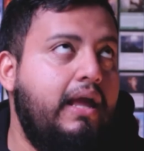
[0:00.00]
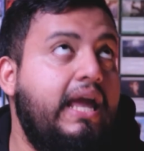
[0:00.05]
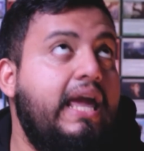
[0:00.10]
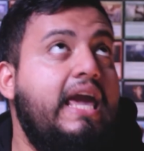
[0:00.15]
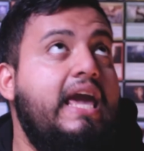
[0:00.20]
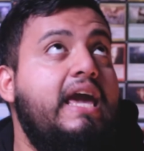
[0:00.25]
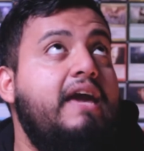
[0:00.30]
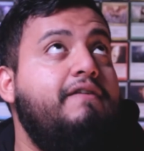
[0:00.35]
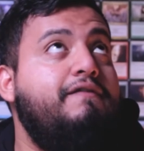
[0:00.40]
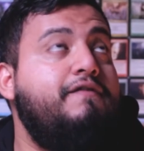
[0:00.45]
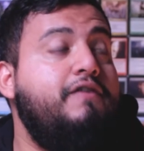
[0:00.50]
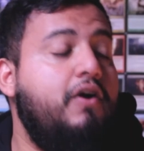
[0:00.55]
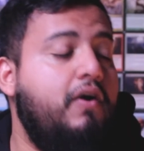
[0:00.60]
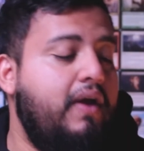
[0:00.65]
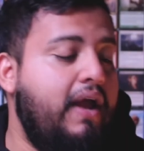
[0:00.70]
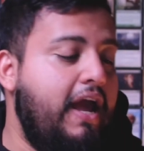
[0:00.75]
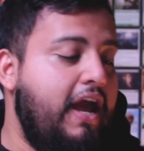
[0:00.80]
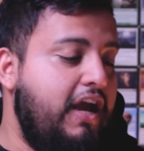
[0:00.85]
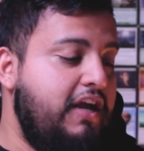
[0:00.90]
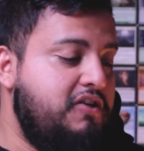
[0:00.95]
If
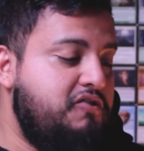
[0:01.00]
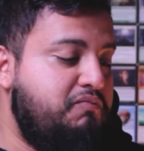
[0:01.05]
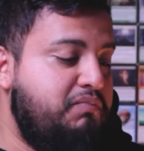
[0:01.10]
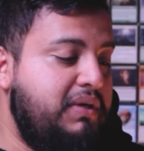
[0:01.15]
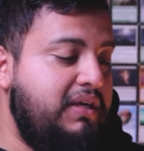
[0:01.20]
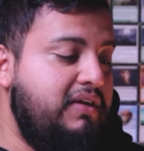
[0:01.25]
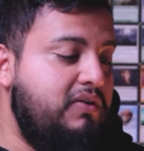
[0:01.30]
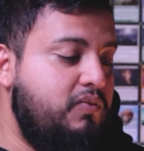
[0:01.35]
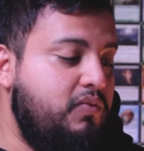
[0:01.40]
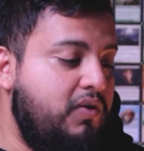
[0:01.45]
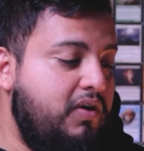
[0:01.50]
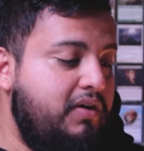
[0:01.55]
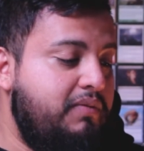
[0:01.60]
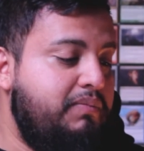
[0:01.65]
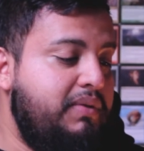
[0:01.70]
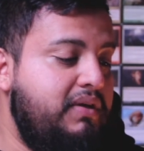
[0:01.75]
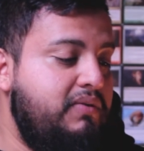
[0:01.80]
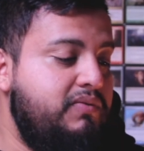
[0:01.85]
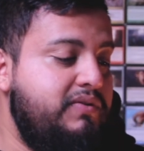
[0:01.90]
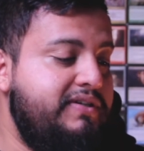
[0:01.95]
your HP would
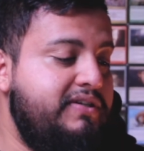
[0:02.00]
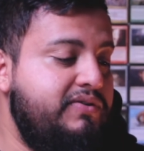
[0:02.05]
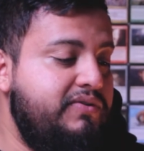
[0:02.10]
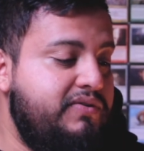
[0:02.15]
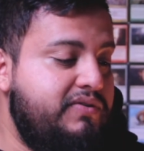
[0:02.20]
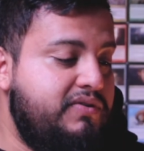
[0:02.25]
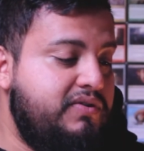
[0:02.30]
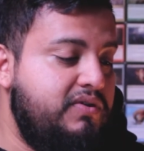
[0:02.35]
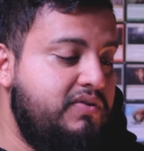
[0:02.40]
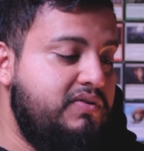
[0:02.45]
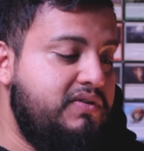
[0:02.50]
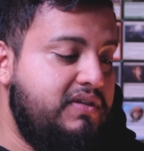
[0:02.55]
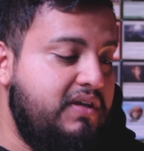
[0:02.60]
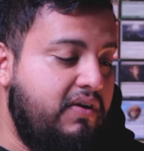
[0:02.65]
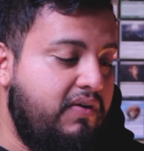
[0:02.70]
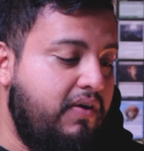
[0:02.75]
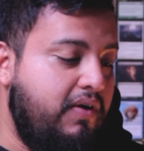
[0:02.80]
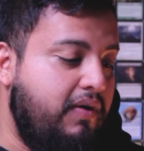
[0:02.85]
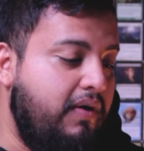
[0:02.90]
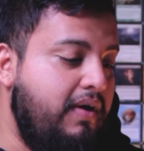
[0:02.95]
be reduced to
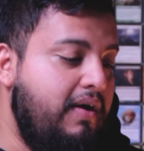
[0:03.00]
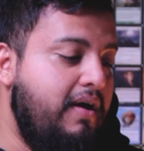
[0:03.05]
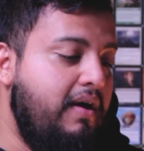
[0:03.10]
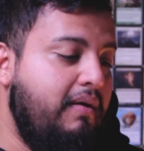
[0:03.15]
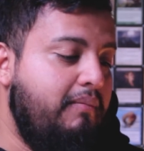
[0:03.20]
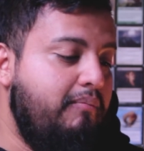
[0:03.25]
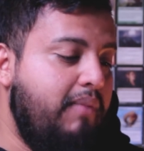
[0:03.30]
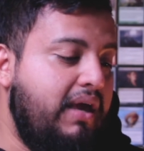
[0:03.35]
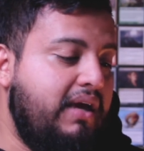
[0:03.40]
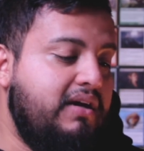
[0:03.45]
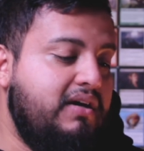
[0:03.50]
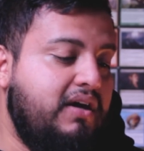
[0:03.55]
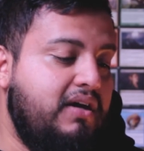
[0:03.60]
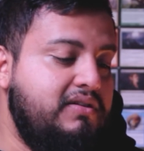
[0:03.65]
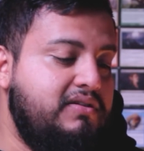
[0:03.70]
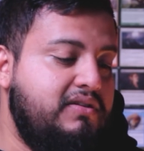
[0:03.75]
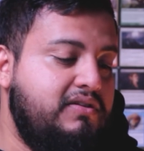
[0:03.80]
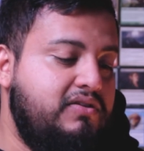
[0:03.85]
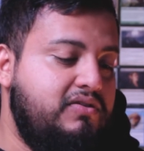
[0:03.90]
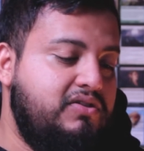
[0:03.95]
0, make a
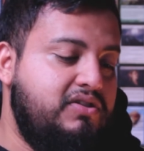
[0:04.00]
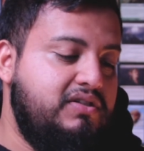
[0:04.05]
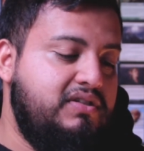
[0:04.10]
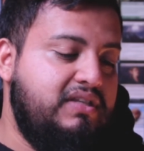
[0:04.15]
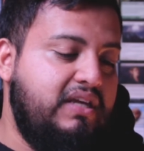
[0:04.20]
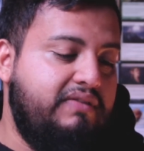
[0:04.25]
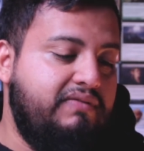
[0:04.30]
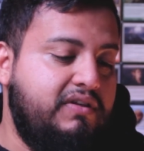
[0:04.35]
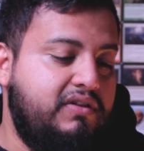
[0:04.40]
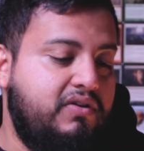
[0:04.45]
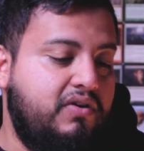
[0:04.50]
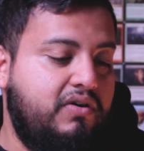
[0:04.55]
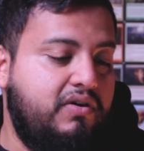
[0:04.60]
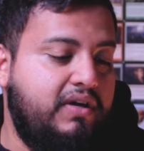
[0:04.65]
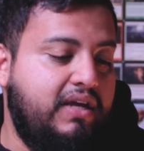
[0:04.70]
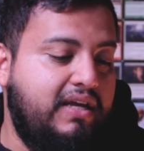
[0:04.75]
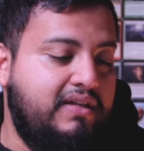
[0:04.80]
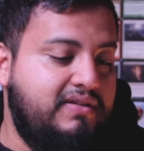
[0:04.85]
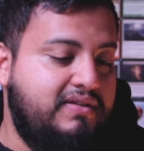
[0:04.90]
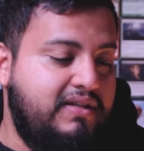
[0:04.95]
Constitution saving throw
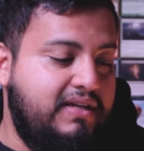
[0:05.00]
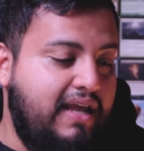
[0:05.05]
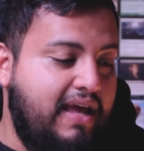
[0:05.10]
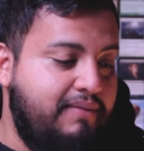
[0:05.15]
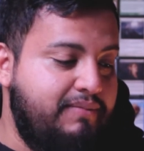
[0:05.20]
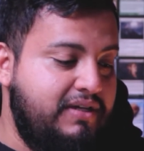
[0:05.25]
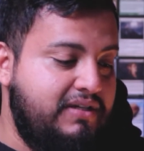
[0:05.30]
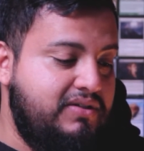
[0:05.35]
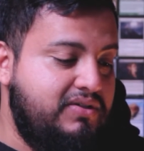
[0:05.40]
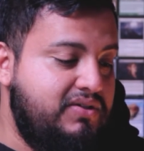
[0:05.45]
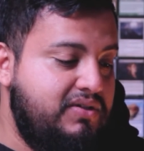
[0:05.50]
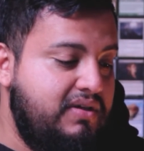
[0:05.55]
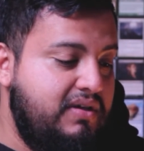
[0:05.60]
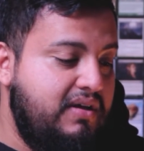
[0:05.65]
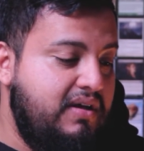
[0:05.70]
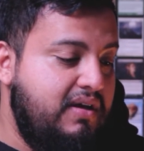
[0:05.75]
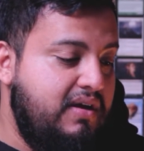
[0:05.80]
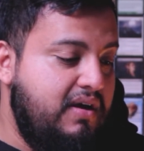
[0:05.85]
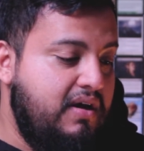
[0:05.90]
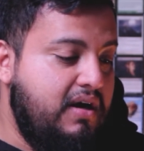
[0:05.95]
against the damage.
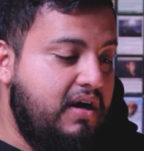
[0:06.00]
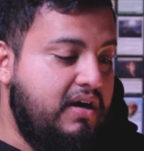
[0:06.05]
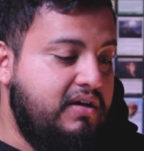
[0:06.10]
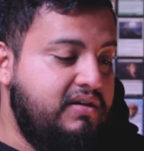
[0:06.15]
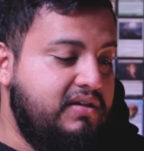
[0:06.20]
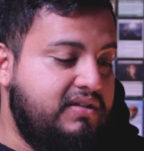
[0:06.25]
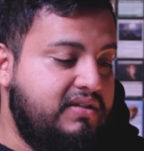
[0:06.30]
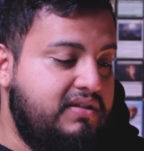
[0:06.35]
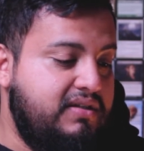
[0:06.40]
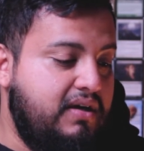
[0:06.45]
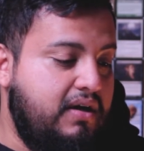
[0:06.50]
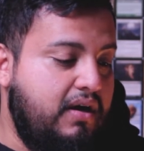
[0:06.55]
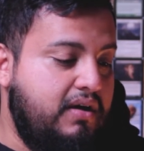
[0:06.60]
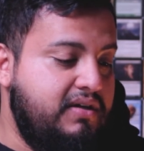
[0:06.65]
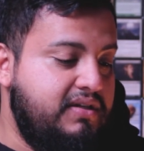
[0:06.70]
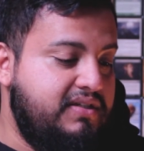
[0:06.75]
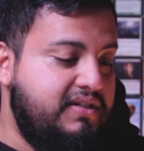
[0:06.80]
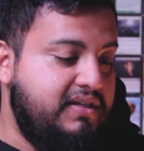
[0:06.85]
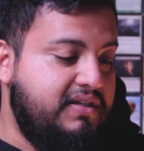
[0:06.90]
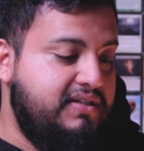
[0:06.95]
On a
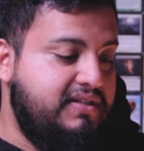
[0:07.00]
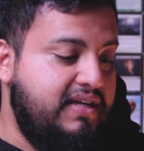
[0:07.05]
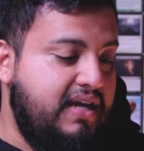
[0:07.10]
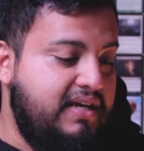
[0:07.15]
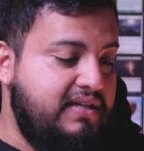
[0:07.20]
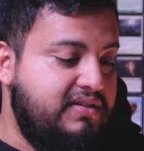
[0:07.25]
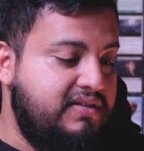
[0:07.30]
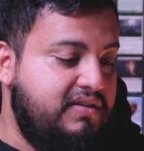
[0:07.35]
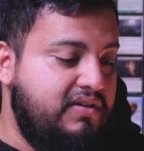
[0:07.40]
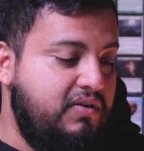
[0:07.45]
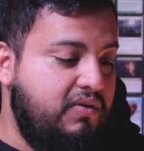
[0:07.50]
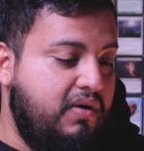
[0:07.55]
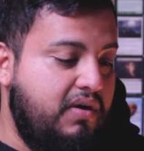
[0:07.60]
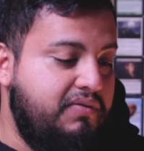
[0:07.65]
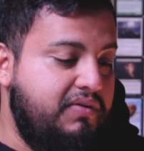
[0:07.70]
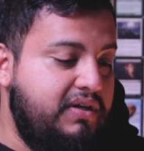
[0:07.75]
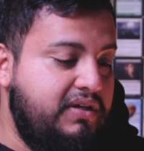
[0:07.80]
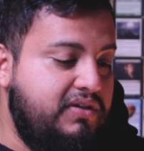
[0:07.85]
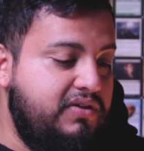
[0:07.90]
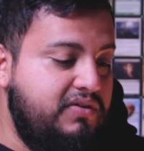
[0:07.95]
success, you are
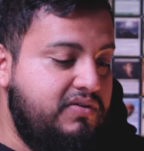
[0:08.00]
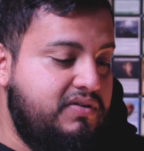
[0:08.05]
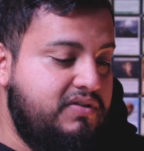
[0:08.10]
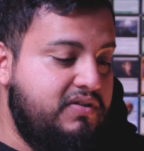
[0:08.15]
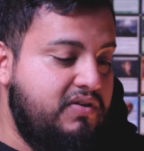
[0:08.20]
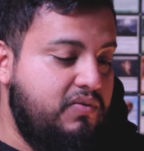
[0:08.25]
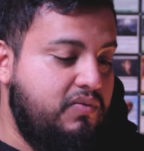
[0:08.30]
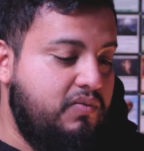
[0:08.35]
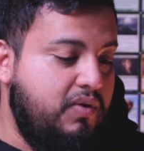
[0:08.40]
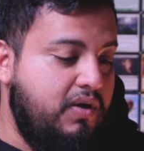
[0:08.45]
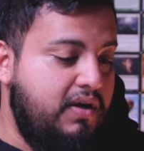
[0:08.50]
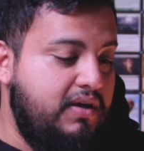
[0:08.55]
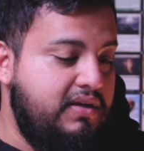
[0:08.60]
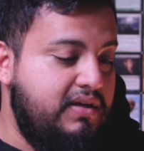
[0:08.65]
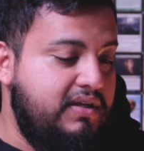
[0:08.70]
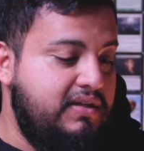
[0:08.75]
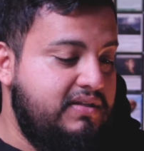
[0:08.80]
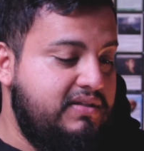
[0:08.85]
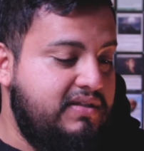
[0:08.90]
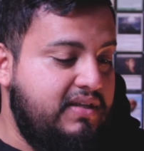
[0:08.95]
reduced to 1
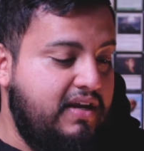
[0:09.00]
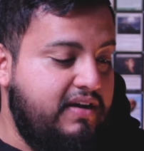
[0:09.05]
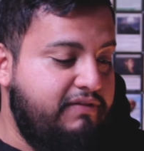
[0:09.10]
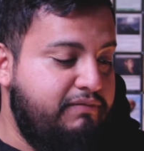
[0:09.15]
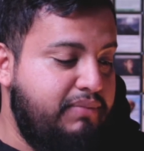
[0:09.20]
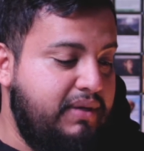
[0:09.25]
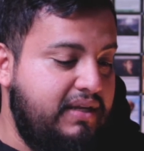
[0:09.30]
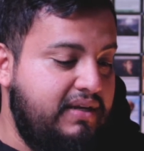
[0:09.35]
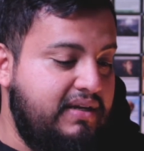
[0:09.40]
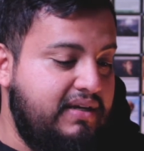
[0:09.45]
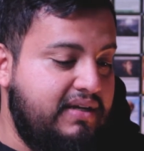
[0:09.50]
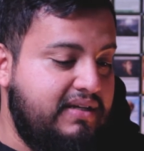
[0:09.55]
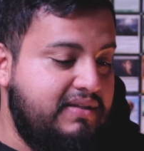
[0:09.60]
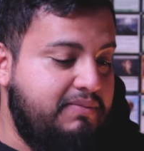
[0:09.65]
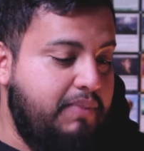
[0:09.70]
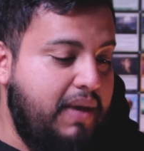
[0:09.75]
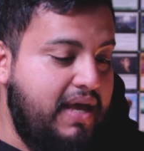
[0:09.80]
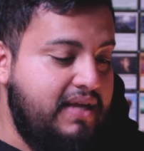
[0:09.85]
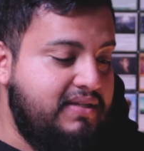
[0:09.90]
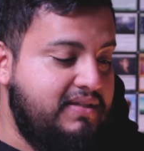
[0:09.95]
instead of being
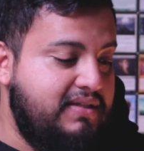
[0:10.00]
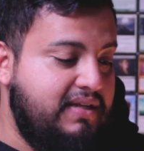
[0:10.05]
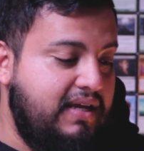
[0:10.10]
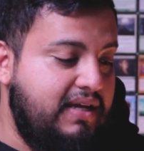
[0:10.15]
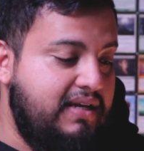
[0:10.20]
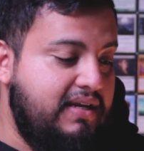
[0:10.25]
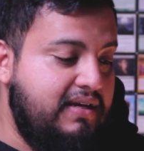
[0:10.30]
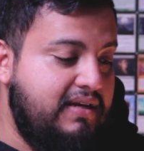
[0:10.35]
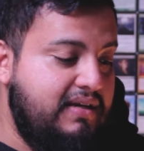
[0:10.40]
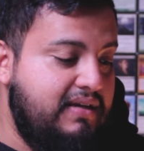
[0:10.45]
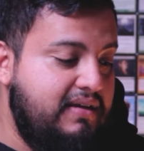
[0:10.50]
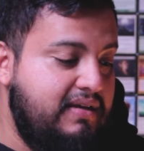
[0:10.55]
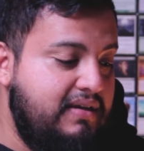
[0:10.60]
incapacitated.